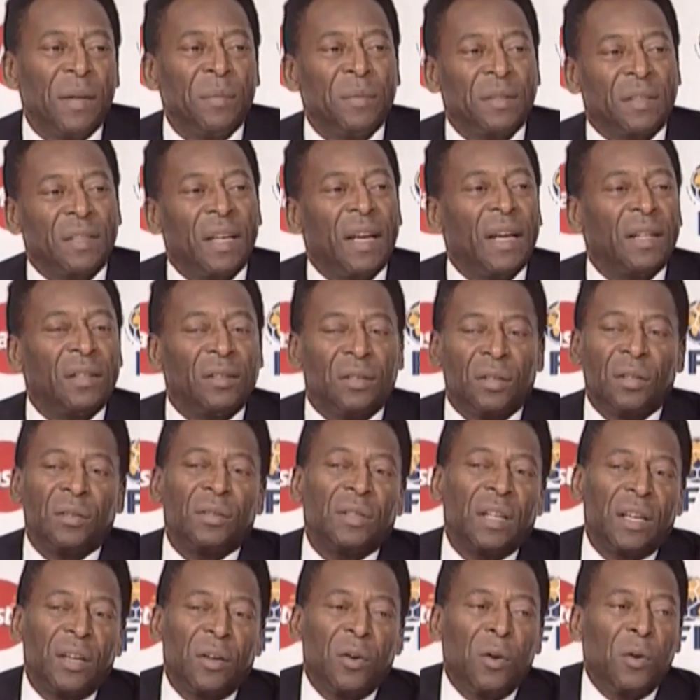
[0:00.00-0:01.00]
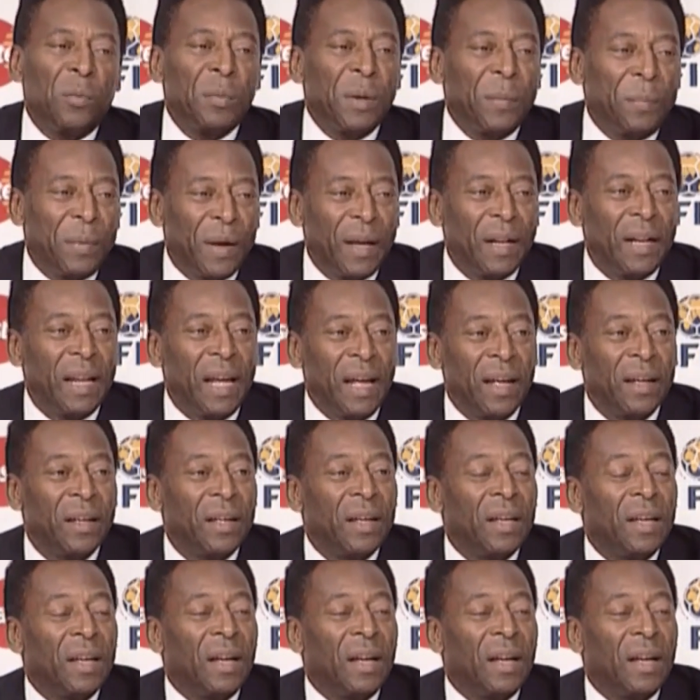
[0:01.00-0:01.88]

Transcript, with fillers: name is Edson. They call me Pelé.